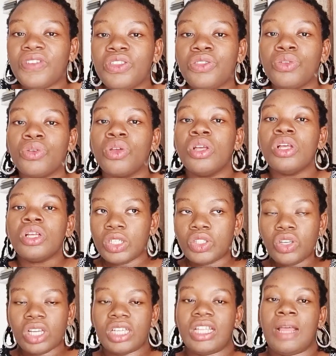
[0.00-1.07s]
video
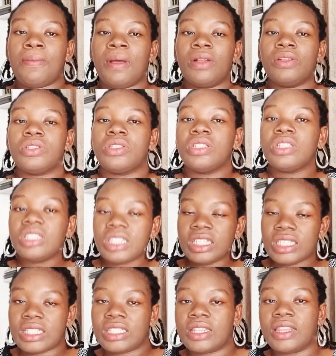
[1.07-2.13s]
talking about
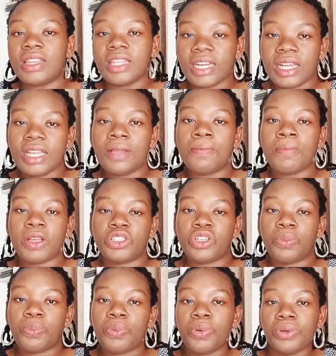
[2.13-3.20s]
these three
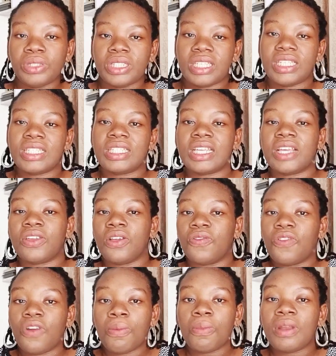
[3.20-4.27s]
major proteins in your
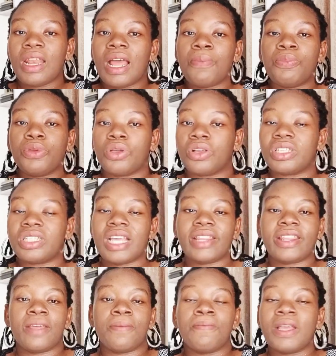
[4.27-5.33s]
formula, because they
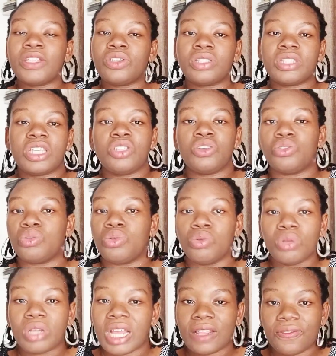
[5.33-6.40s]
are the major thing you
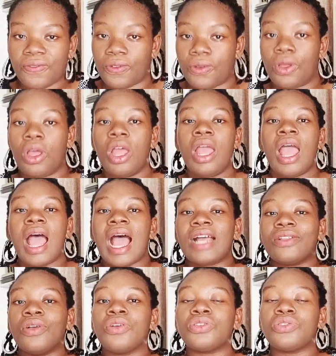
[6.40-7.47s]
should look out for.
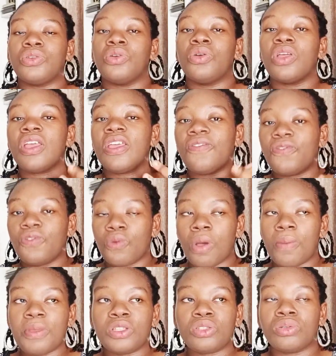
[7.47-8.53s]
And also if you
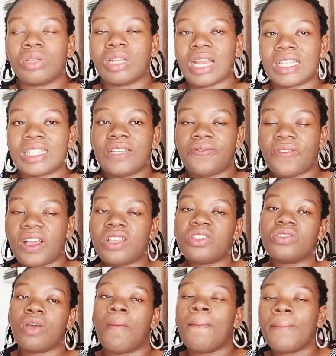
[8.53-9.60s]
want me to classify
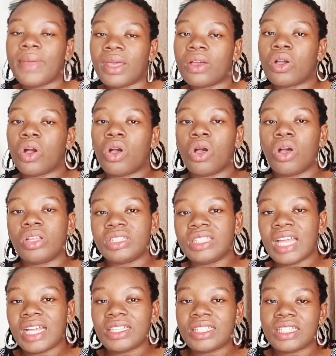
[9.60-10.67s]
some milk
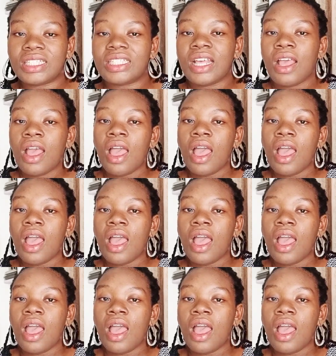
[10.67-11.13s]
under these